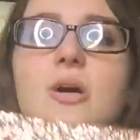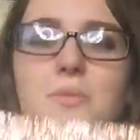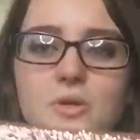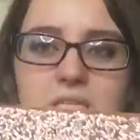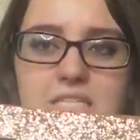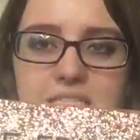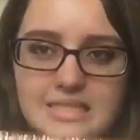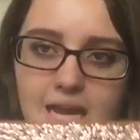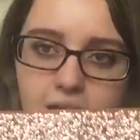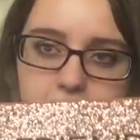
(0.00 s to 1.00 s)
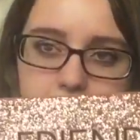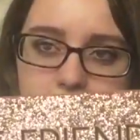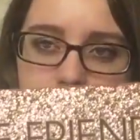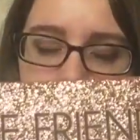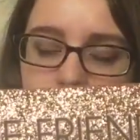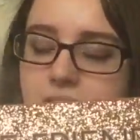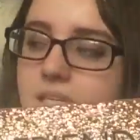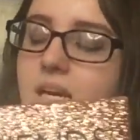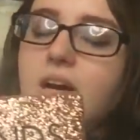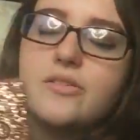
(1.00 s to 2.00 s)
double its size
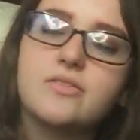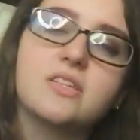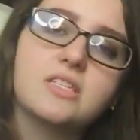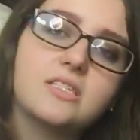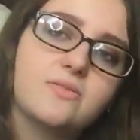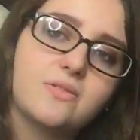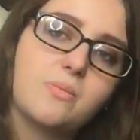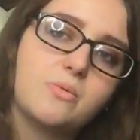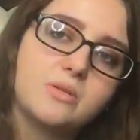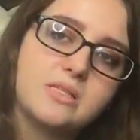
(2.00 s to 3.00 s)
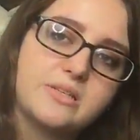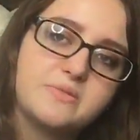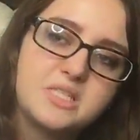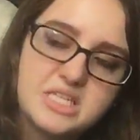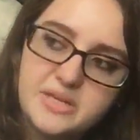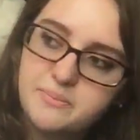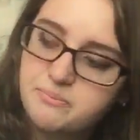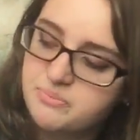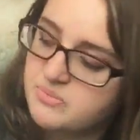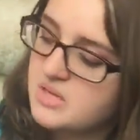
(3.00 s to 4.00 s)
of this from the ones I've
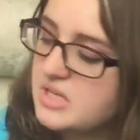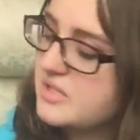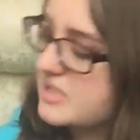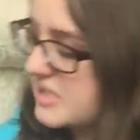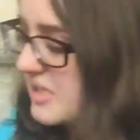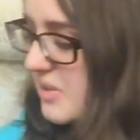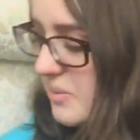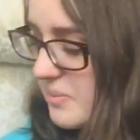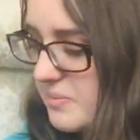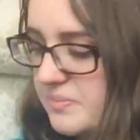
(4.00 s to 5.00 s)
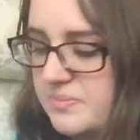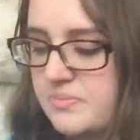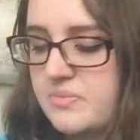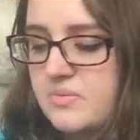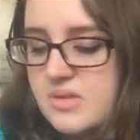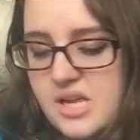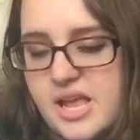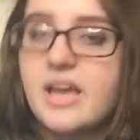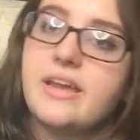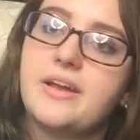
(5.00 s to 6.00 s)
seen. So,
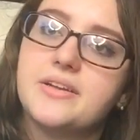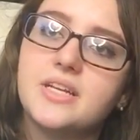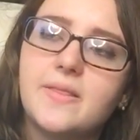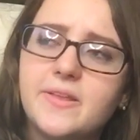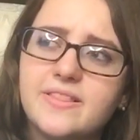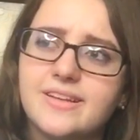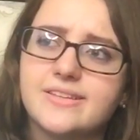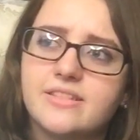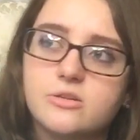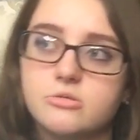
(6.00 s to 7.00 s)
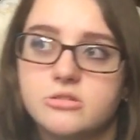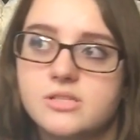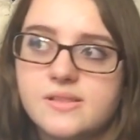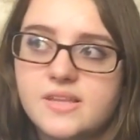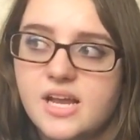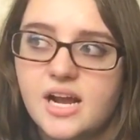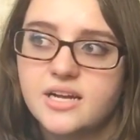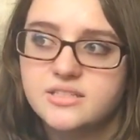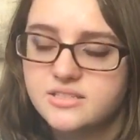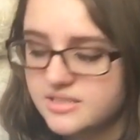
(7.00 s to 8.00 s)
yeah. And then like the quotes that they
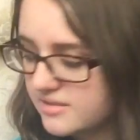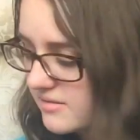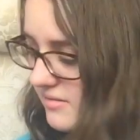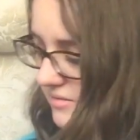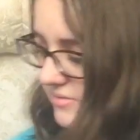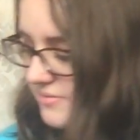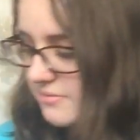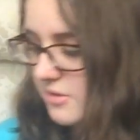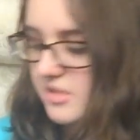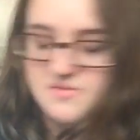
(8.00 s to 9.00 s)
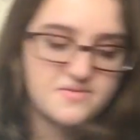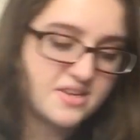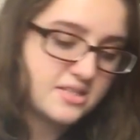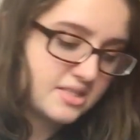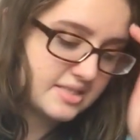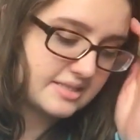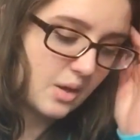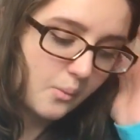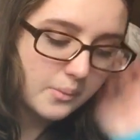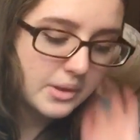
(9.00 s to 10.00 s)
had didn't really fit. So,